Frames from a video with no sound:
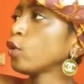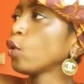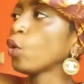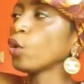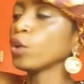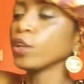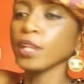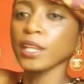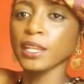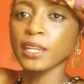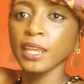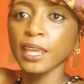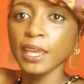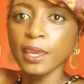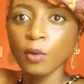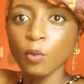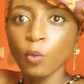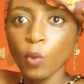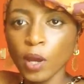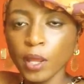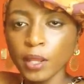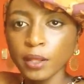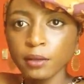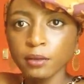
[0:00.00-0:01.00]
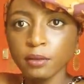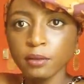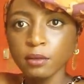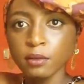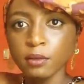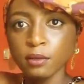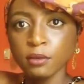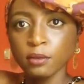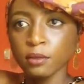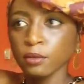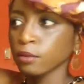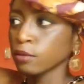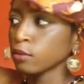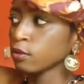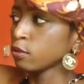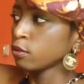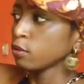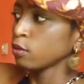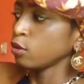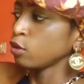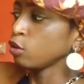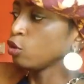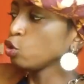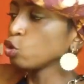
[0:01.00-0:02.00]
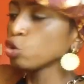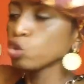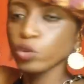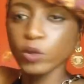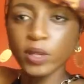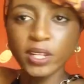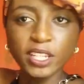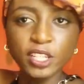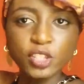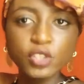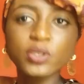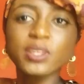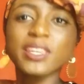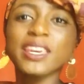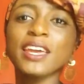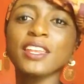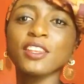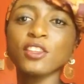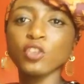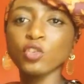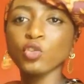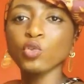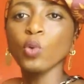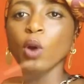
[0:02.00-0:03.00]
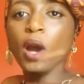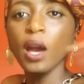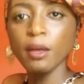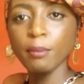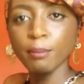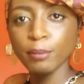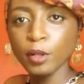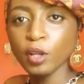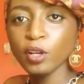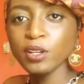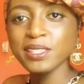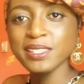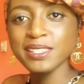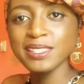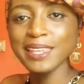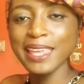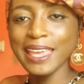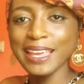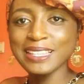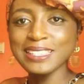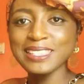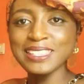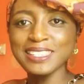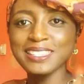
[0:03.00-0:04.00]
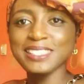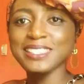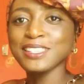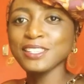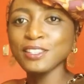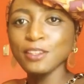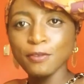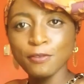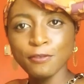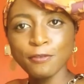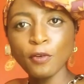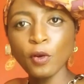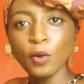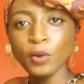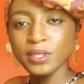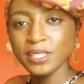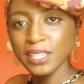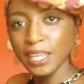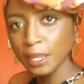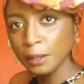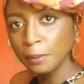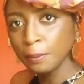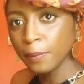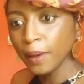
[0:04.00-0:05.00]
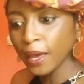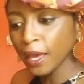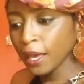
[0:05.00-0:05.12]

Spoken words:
on an A1. Usually blocks exist in the front and